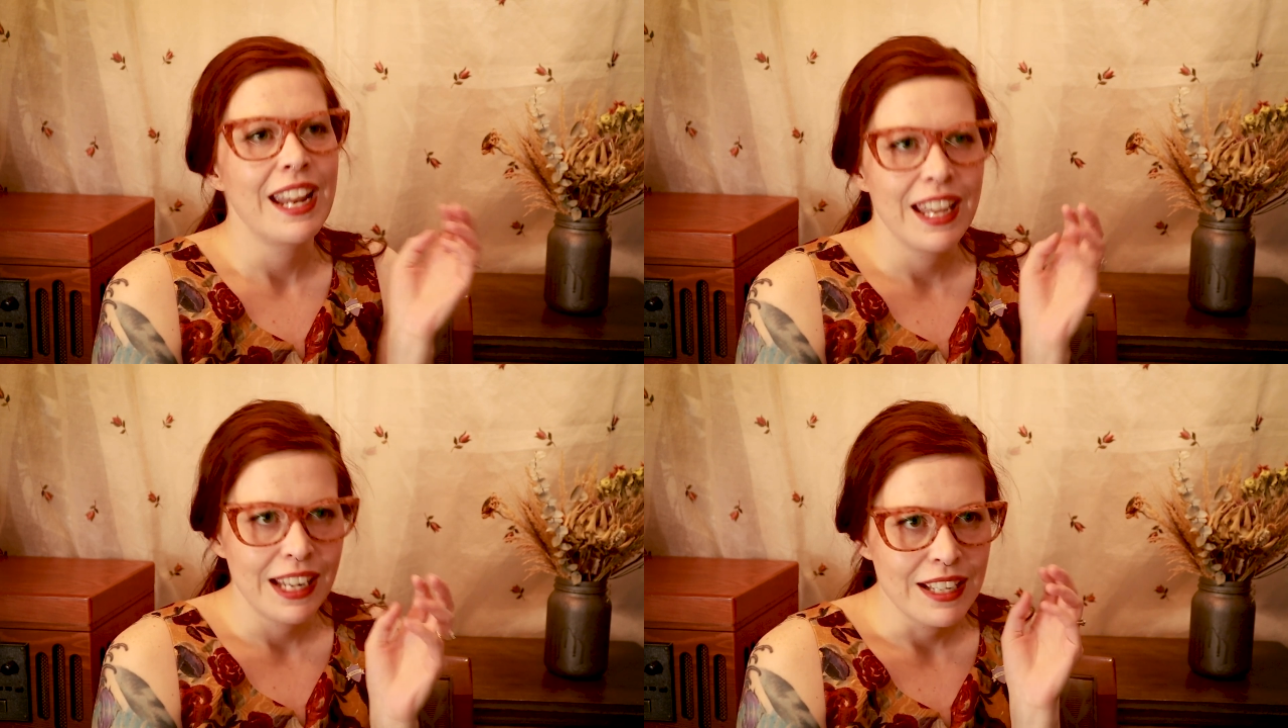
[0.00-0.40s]

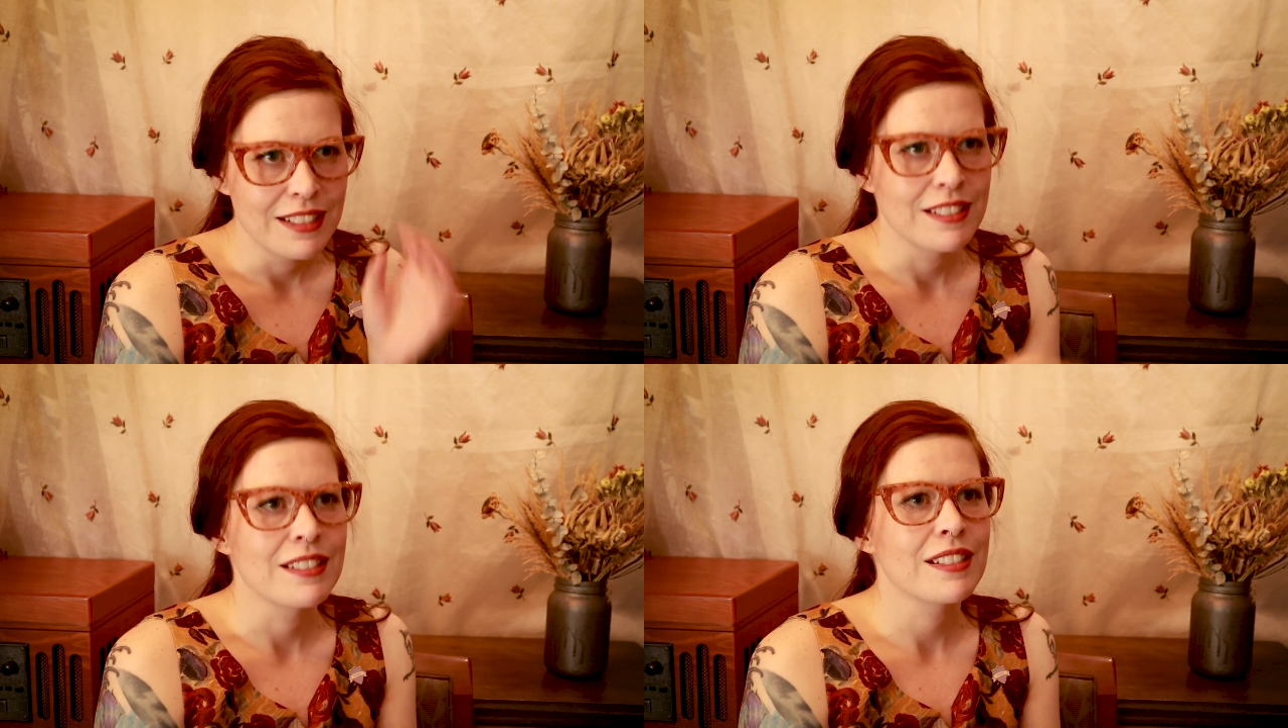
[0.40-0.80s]
It
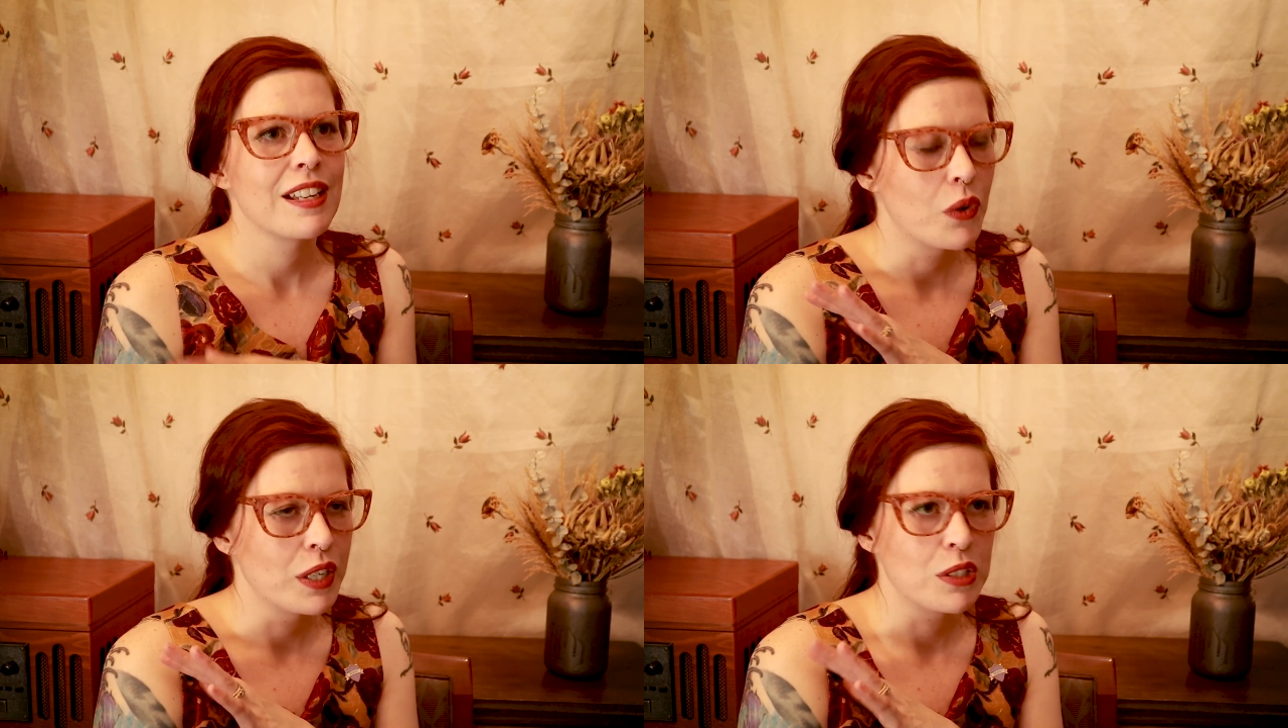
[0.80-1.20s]
is
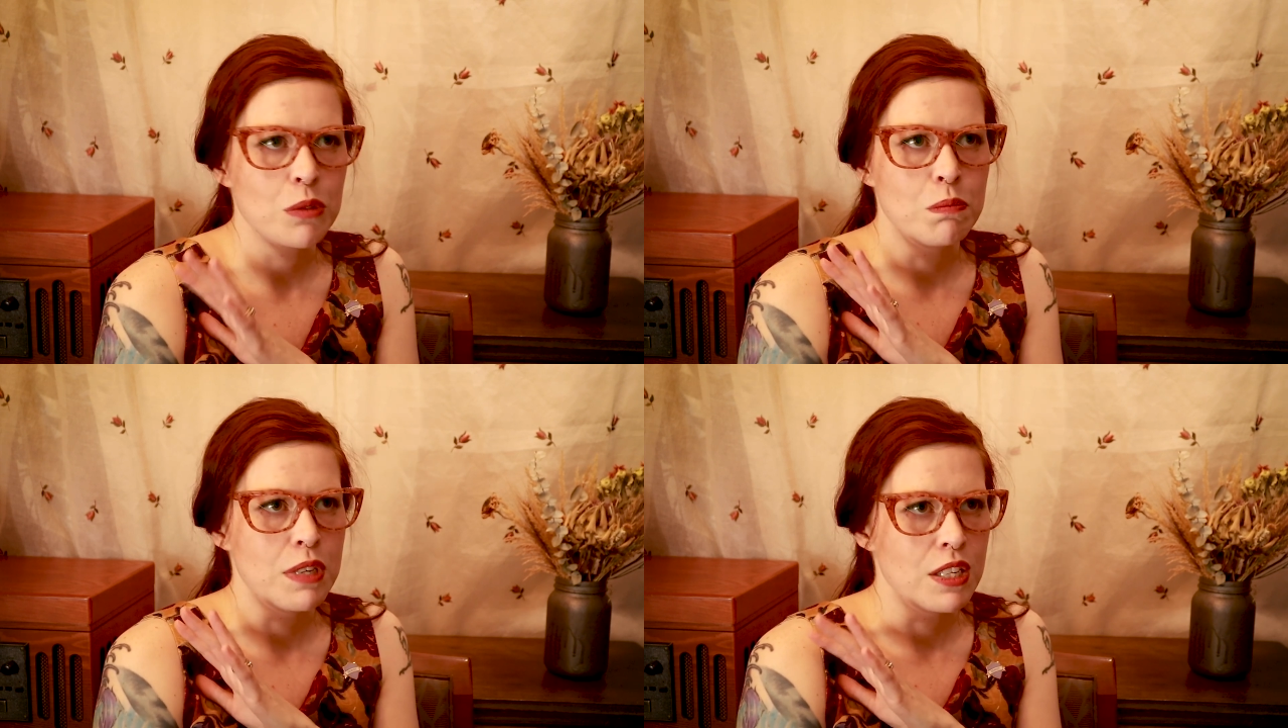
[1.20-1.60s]
going
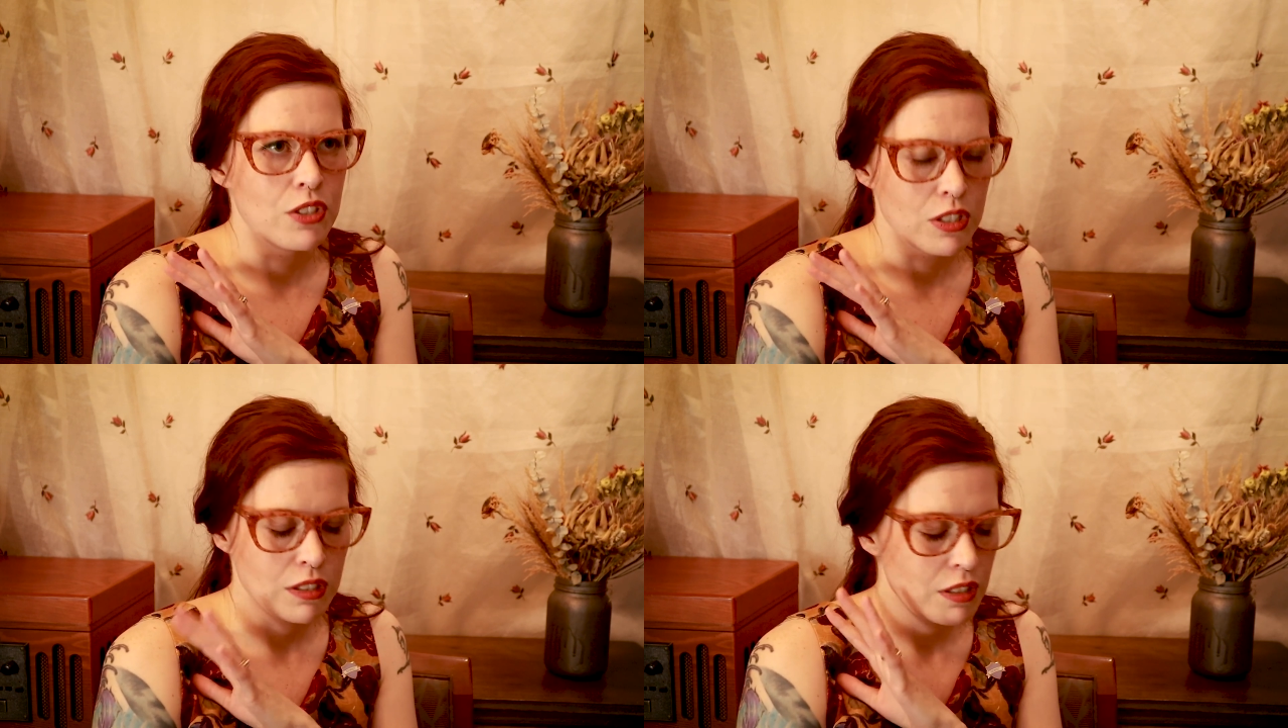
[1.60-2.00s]
to be
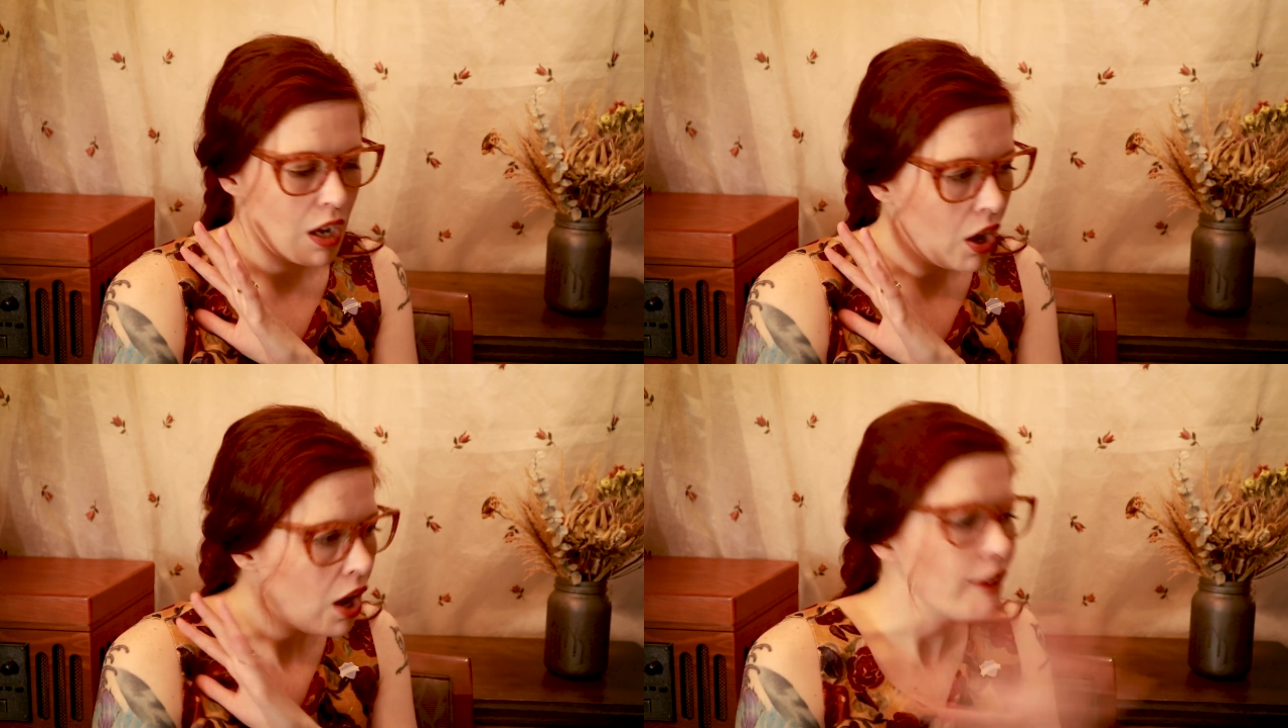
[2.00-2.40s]
just
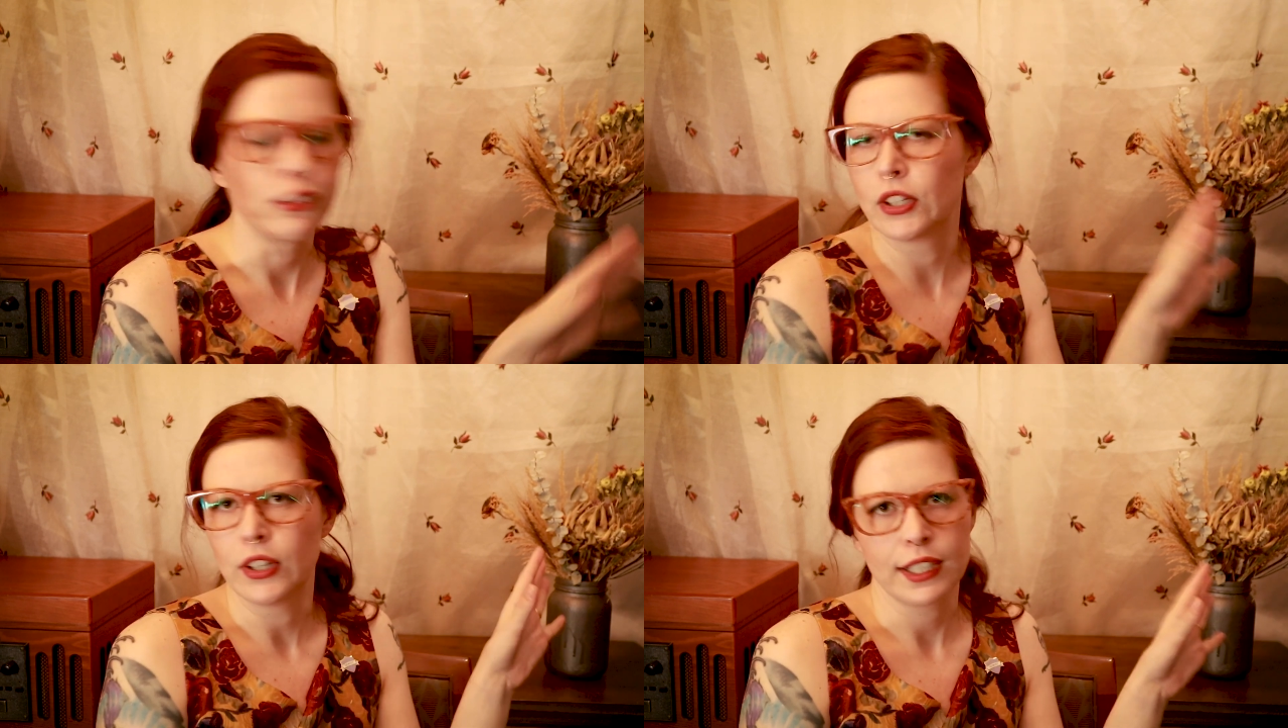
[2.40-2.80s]

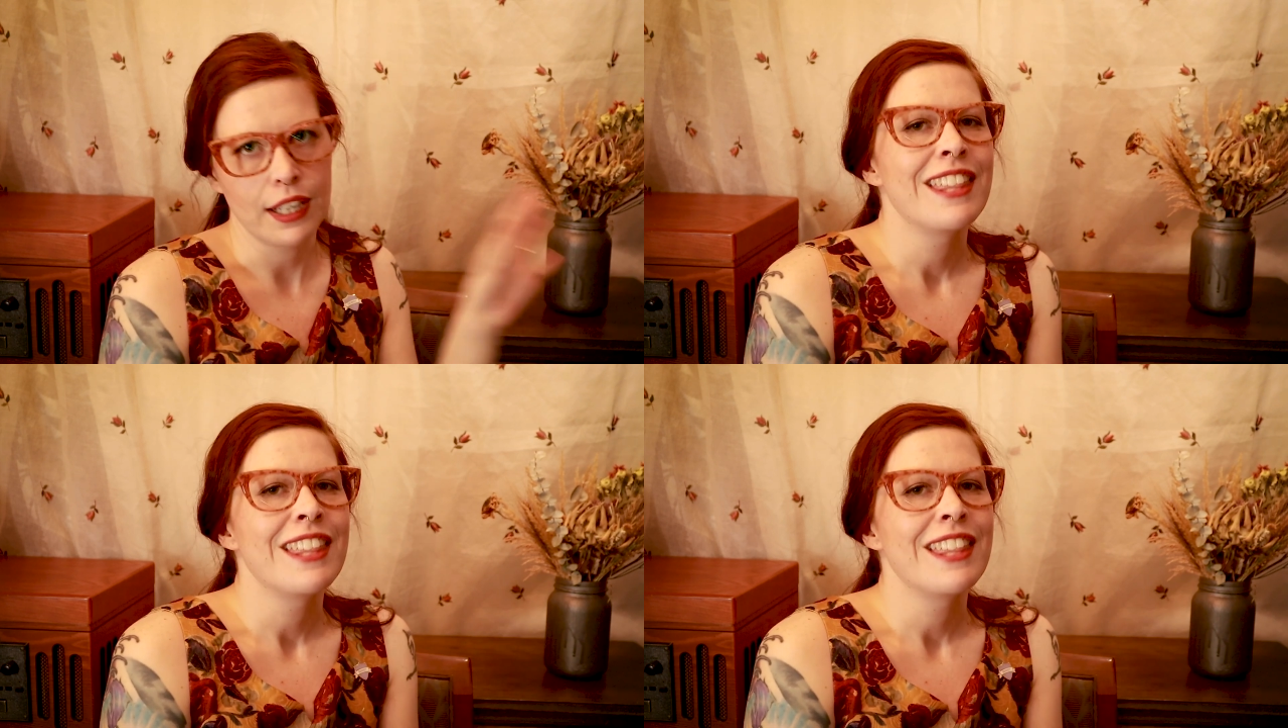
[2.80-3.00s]
off the hook.